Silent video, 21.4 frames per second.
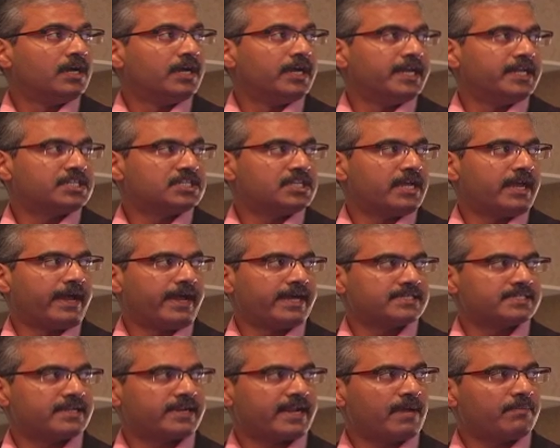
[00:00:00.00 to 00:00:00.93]
It
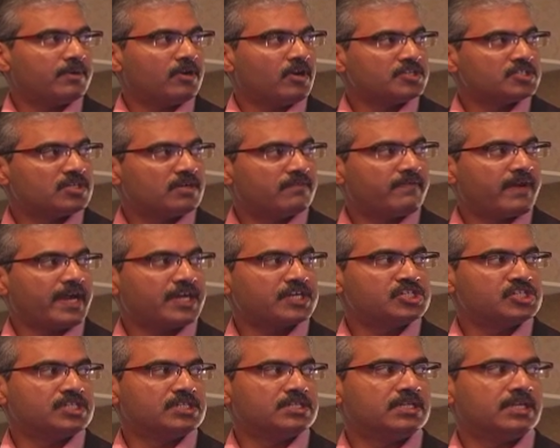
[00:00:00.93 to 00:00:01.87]
has a rapid onset of
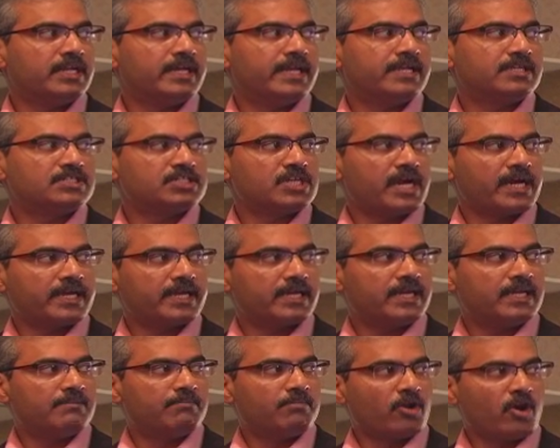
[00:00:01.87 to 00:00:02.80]
action.
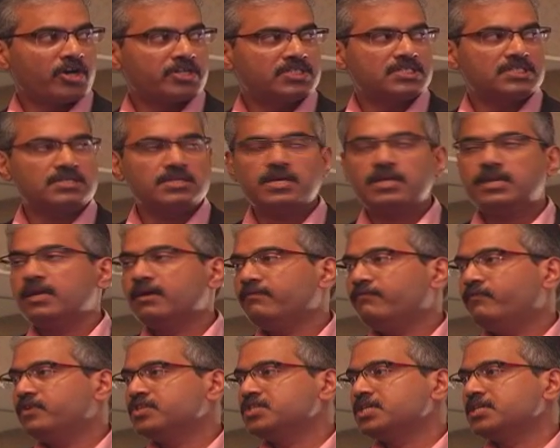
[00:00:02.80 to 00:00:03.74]
It blocks the
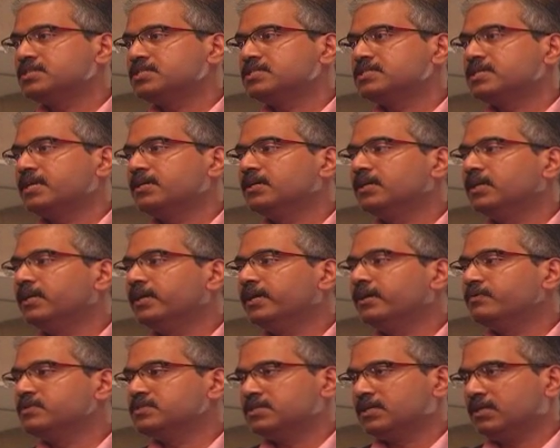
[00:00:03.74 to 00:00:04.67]
TNF, which I said earlier
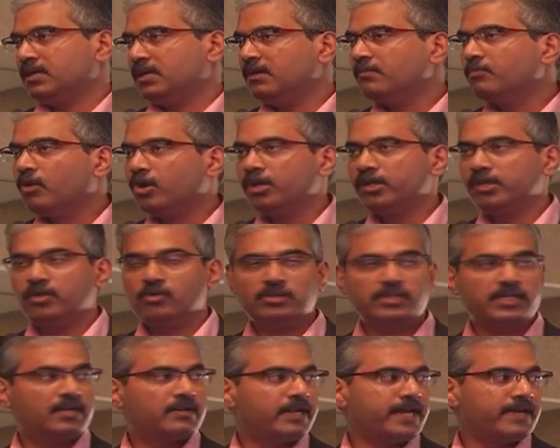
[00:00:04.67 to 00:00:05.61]
was a key molecule
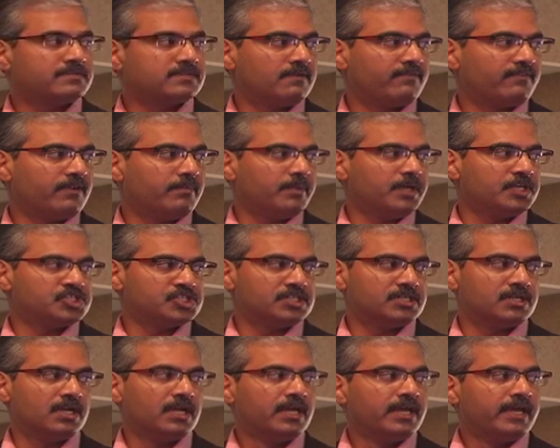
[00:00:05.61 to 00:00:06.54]
that drives
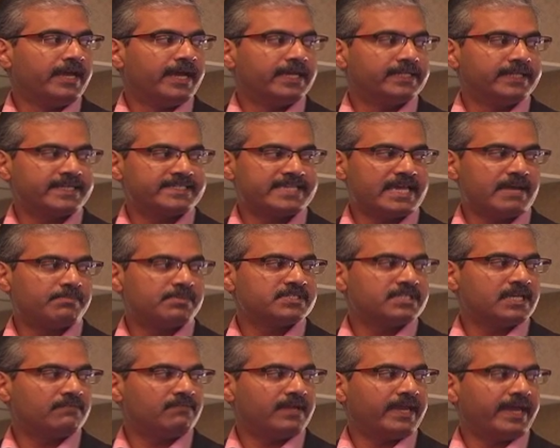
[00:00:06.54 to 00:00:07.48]
inflammation. And the examples
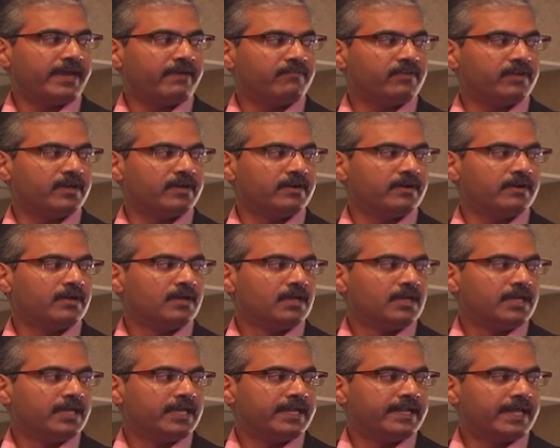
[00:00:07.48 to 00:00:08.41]
that we have here
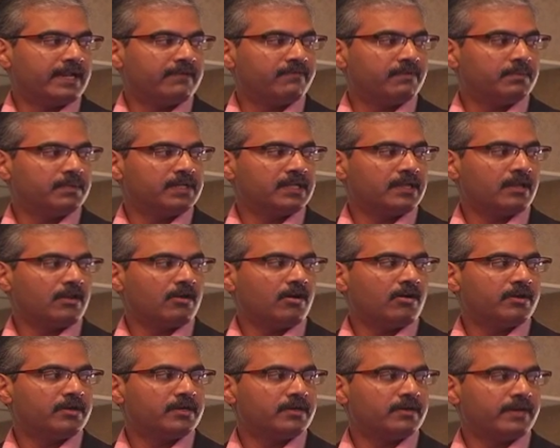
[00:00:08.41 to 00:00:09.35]
in alphabetical
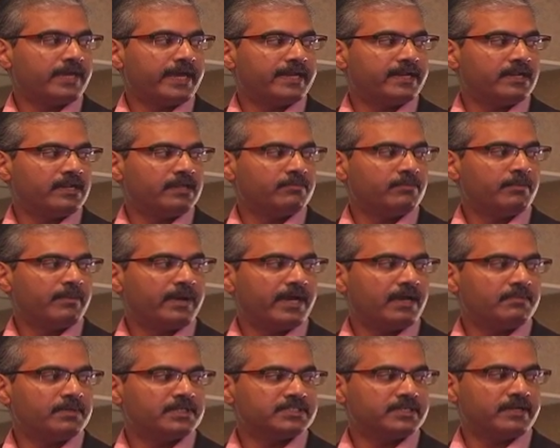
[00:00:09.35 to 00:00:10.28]
order:
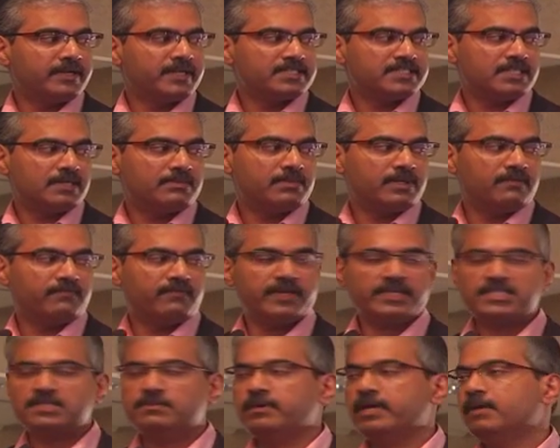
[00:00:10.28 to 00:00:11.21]
adalimumab, etanercept,
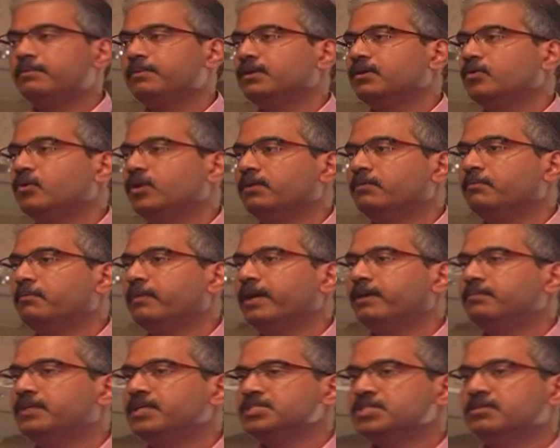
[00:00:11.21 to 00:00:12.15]
infliximab, and
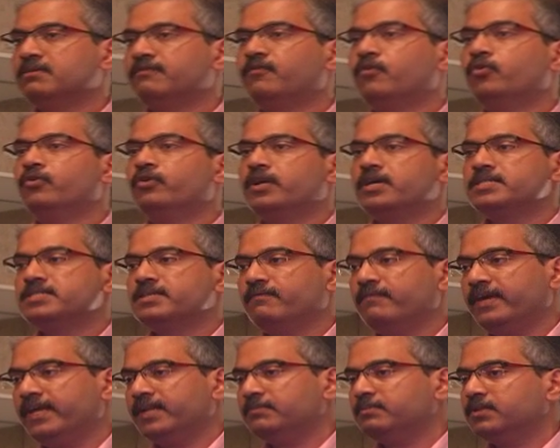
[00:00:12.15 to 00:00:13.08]
golimumab. These are the 4 drugs
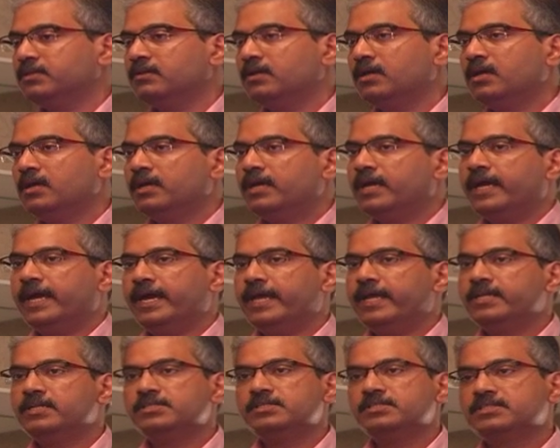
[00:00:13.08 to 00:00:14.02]
available,
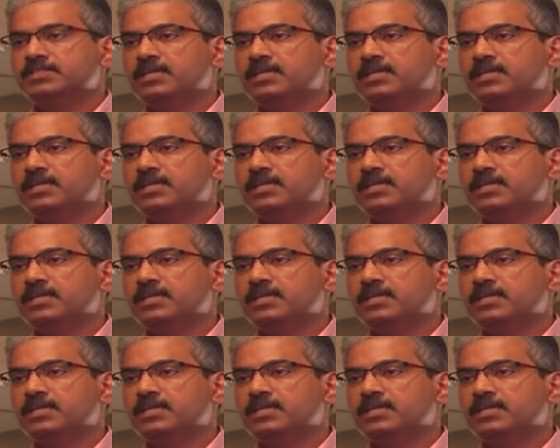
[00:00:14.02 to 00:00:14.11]
and